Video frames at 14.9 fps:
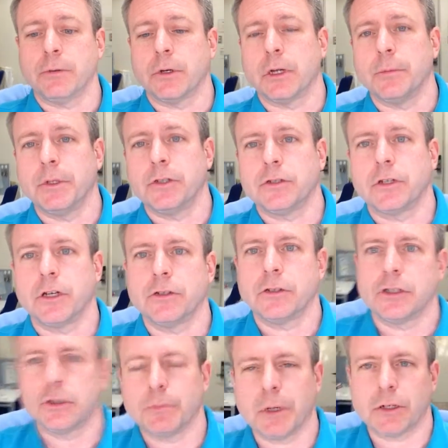We're going to be
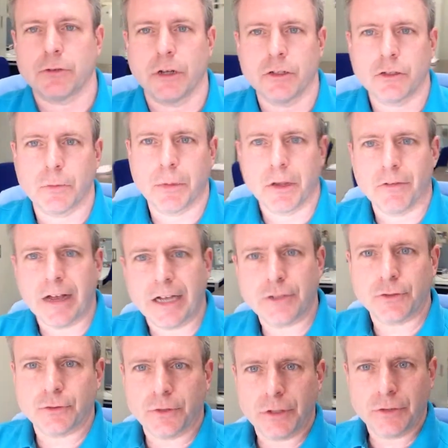discussing spectroscopy of
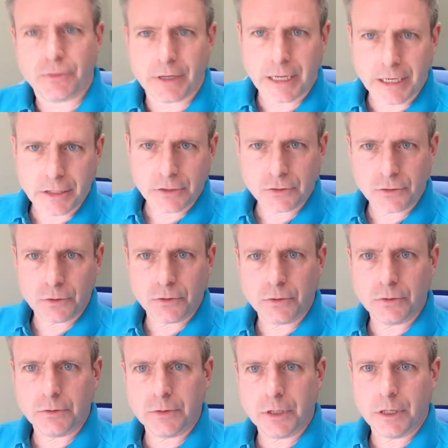asteroids related
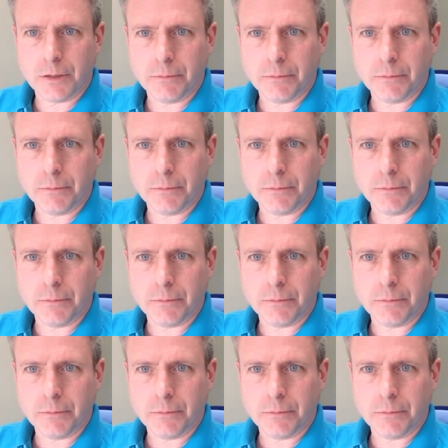to